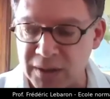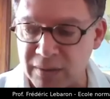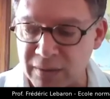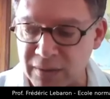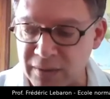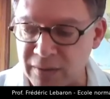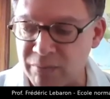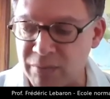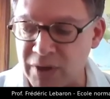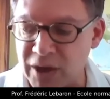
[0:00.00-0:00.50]

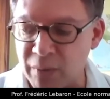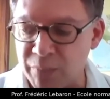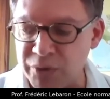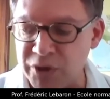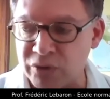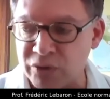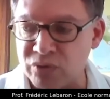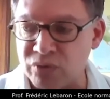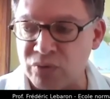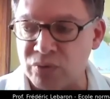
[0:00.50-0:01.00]
appear
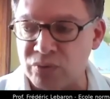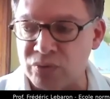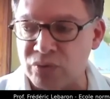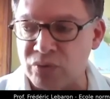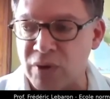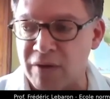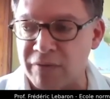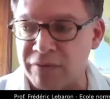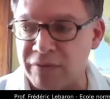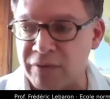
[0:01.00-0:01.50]
to
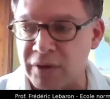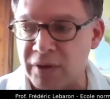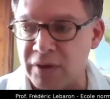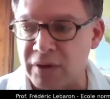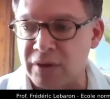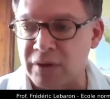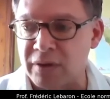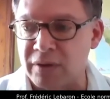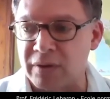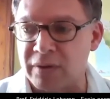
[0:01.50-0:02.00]
have
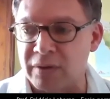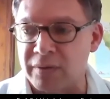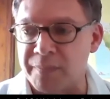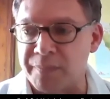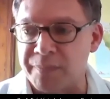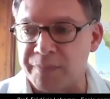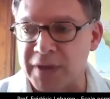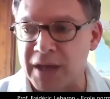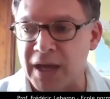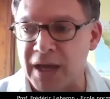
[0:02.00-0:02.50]

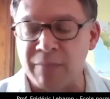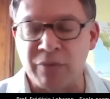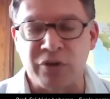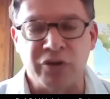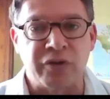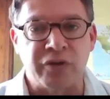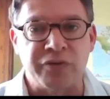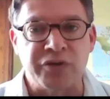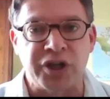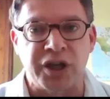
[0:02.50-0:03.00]
elements
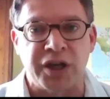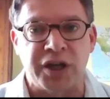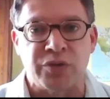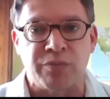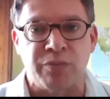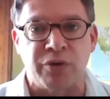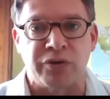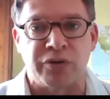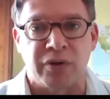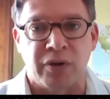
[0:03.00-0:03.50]
of change,
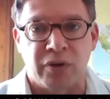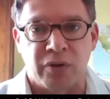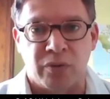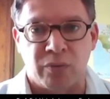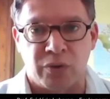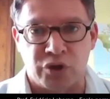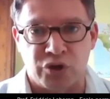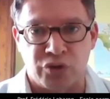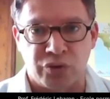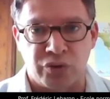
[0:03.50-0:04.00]
but one
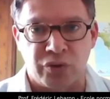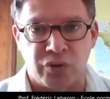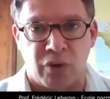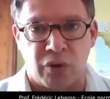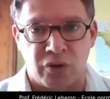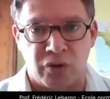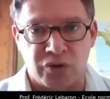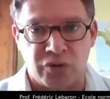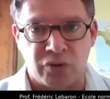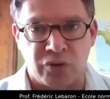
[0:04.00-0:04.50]
should
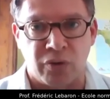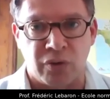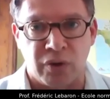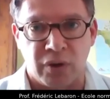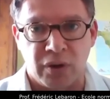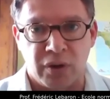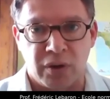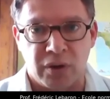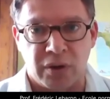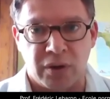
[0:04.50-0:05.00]
also
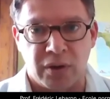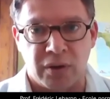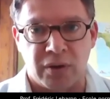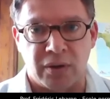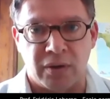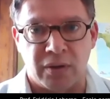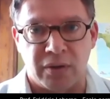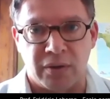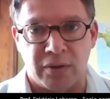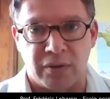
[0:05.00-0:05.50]

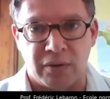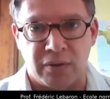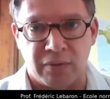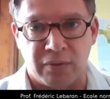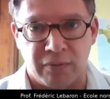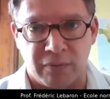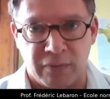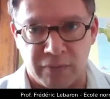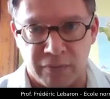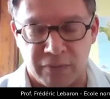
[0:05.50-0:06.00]

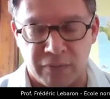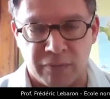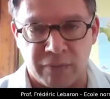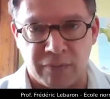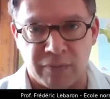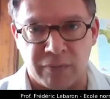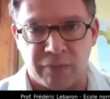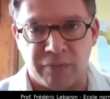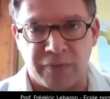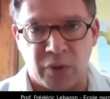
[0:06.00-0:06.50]

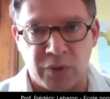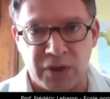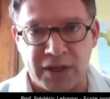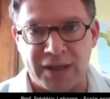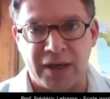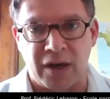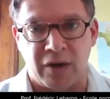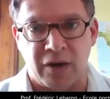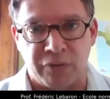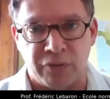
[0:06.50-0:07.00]
very
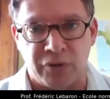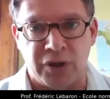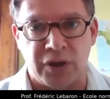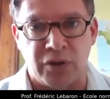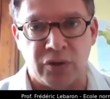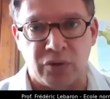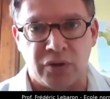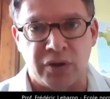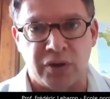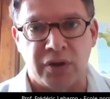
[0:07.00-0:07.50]
carefully
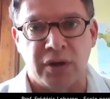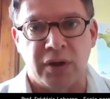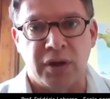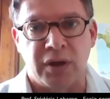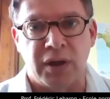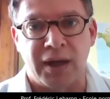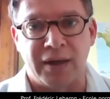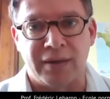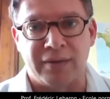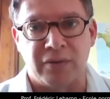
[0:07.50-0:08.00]
look
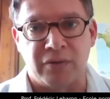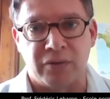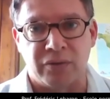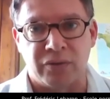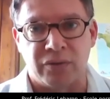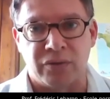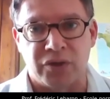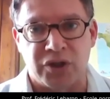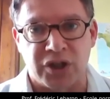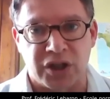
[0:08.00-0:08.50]
at the
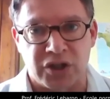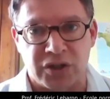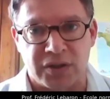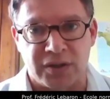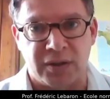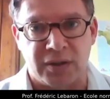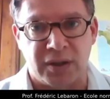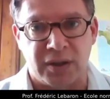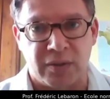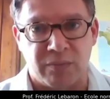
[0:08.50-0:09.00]
changes
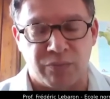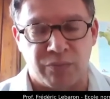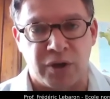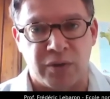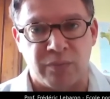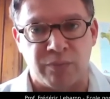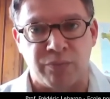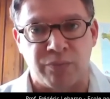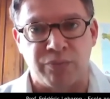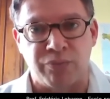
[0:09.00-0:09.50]
in
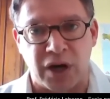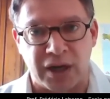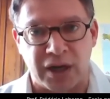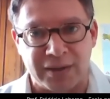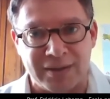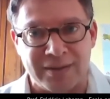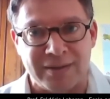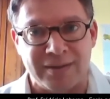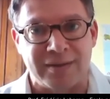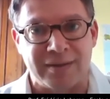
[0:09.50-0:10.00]

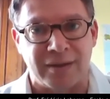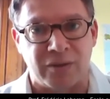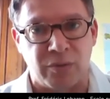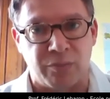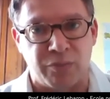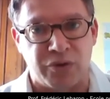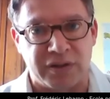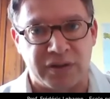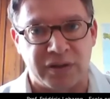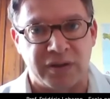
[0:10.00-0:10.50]
practices and
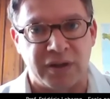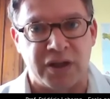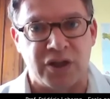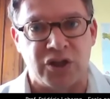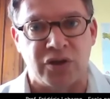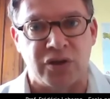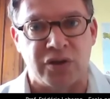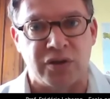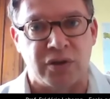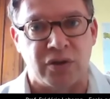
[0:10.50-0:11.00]

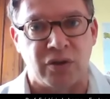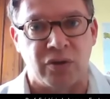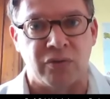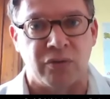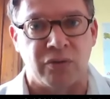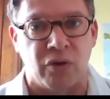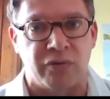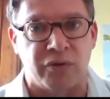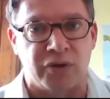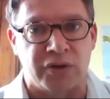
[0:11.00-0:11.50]
representations
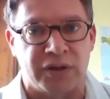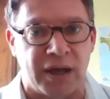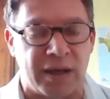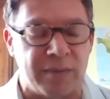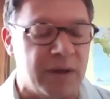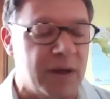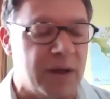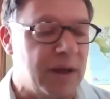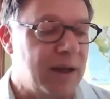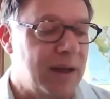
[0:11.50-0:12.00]
over time,
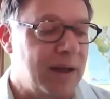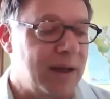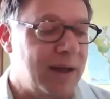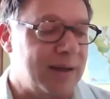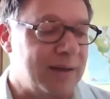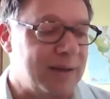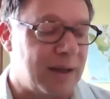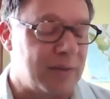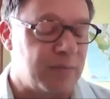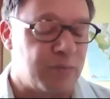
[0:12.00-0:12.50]

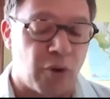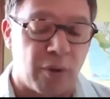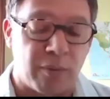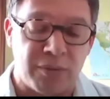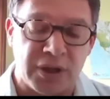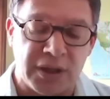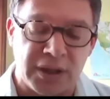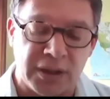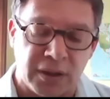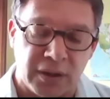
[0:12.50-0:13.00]
and
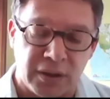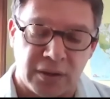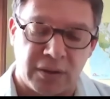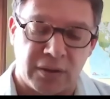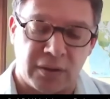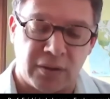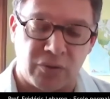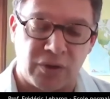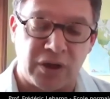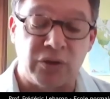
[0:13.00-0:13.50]
probably
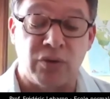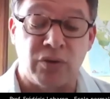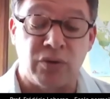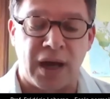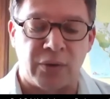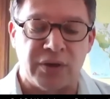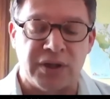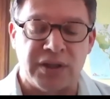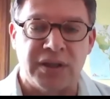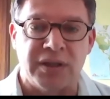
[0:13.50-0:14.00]

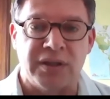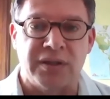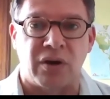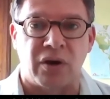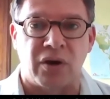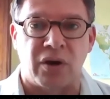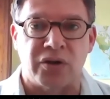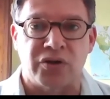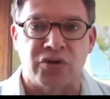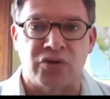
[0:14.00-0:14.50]
regularities
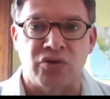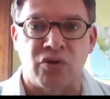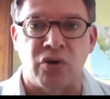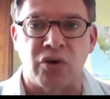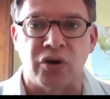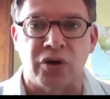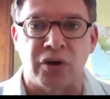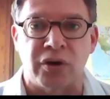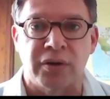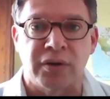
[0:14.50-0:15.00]
are
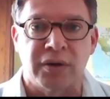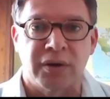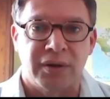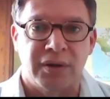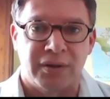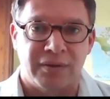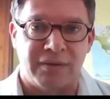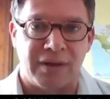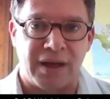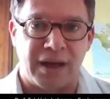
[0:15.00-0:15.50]
stronger
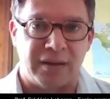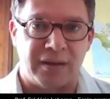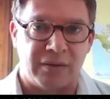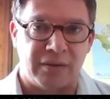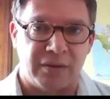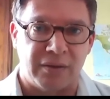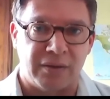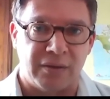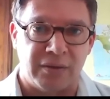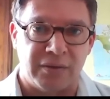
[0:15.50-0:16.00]
than
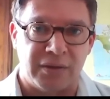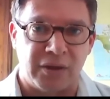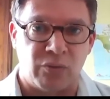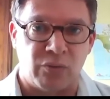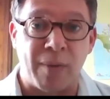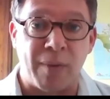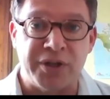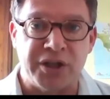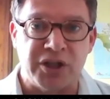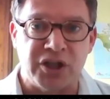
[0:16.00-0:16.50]

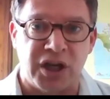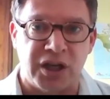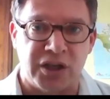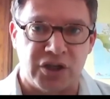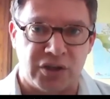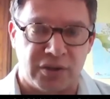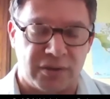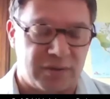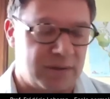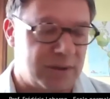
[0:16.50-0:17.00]
rapid change,
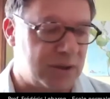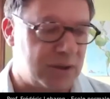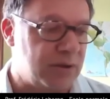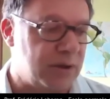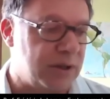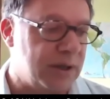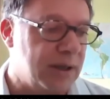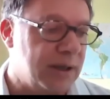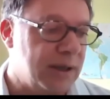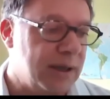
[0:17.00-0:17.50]
actually.
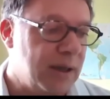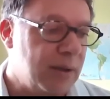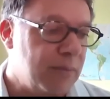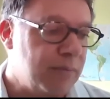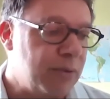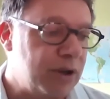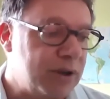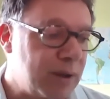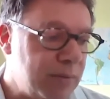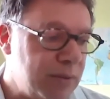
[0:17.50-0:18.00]
But
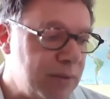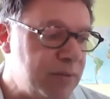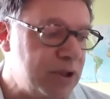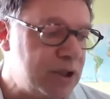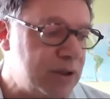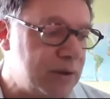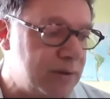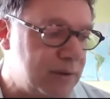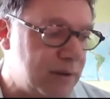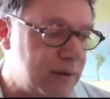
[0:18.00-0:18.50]

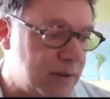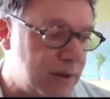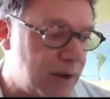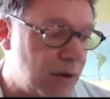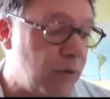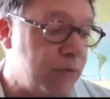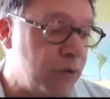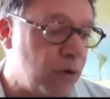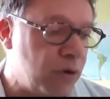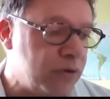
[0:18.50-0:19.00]
there of
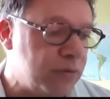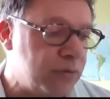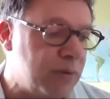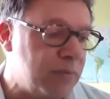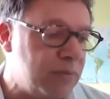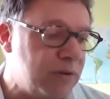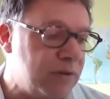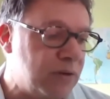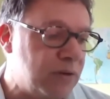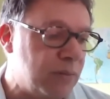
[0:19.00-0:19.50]
course may be
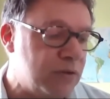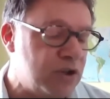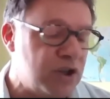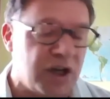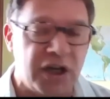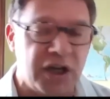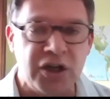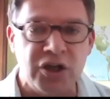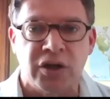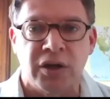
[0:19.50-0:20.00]
some
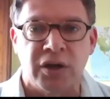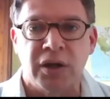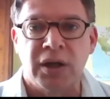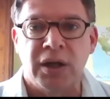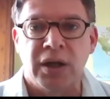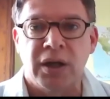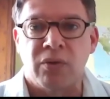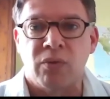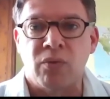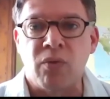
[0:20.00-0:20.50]
change.
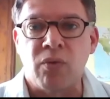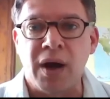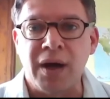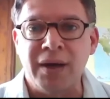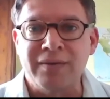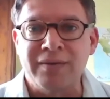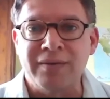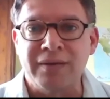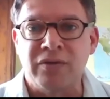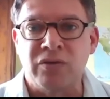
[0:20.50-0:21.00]
Why
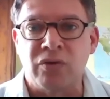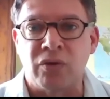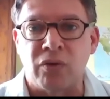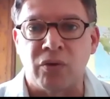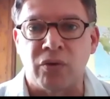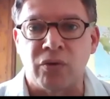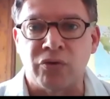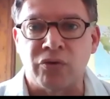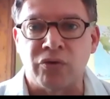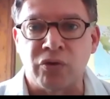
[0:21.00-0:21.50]
it so
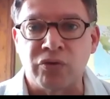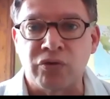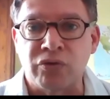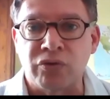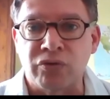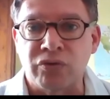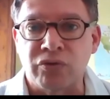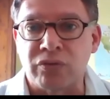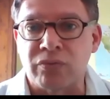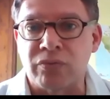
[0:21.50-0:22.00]

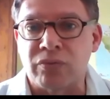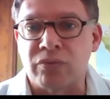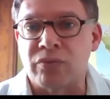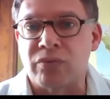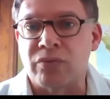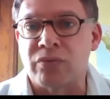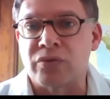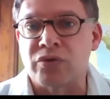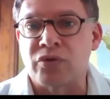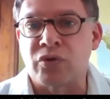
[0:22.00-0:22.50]

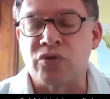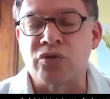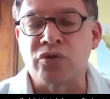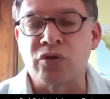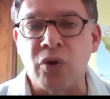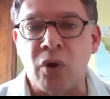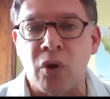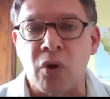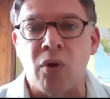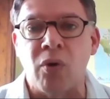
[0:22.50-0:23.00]

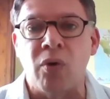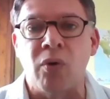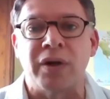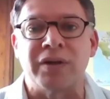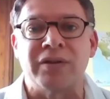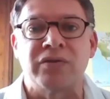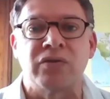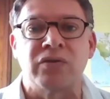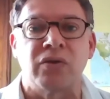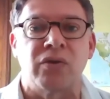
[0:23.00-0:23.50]
slow and
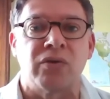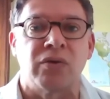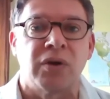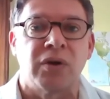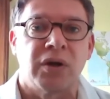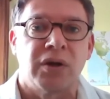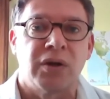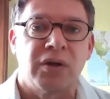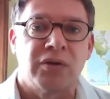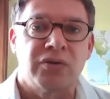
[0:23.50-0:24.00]
so
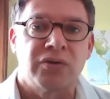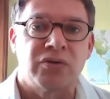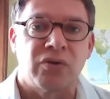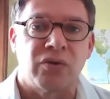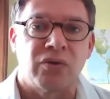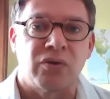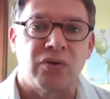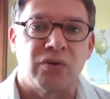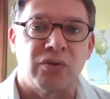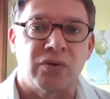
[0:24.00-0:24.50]

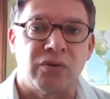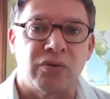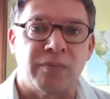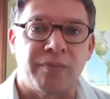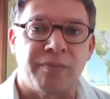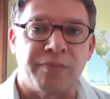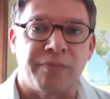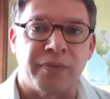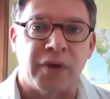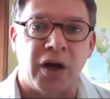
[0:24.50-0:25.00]

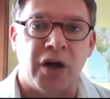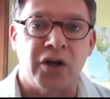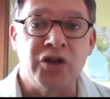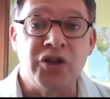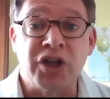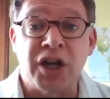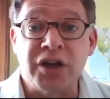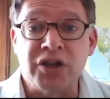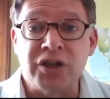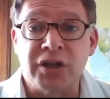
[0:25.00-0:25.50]

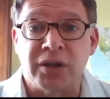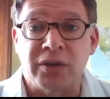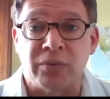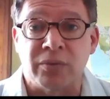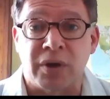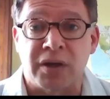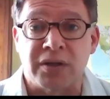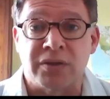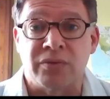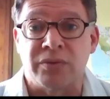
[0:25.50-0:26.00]
unchanging,
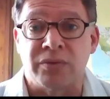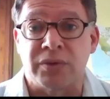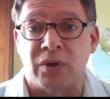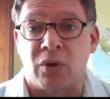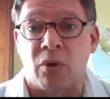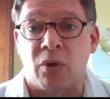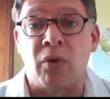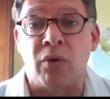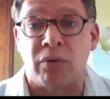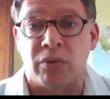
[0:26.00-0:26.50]
whereas we
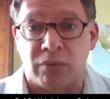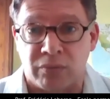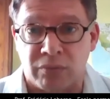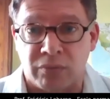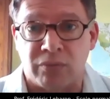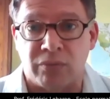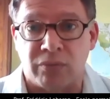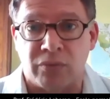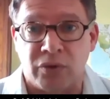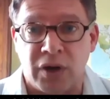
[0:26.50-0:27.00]
all
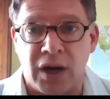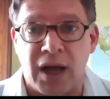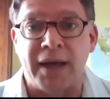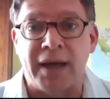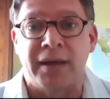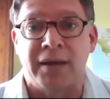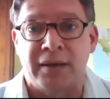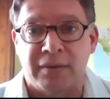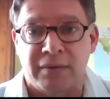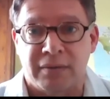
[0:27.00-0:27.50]
like
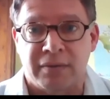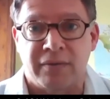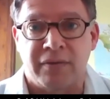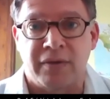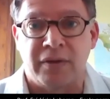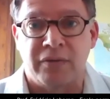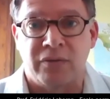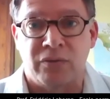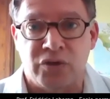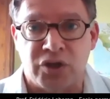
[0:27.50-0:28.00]
things
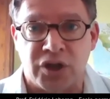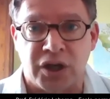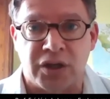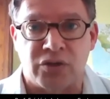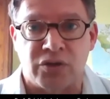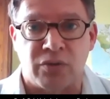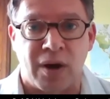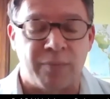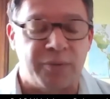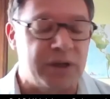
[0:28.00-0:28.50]
to change
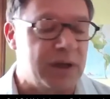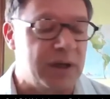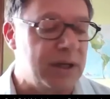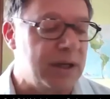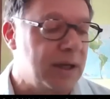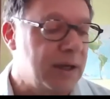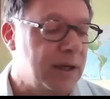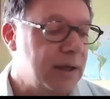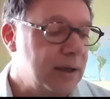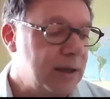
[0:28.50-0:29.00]
rapidly,
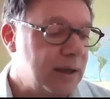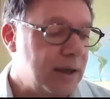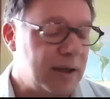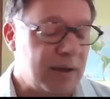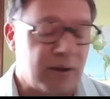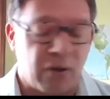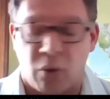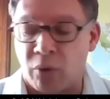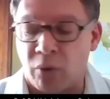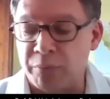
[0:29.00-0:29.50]
and
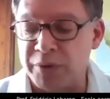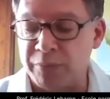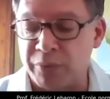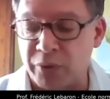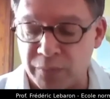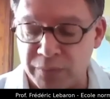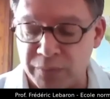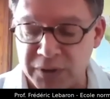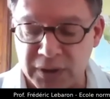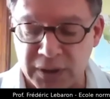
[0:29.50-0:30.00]
all people
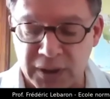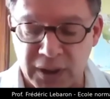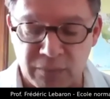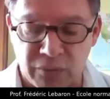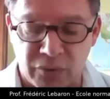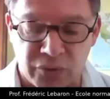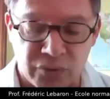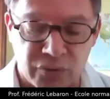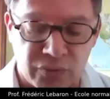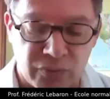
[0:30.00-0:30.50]
being able
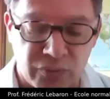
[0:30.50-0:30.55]
to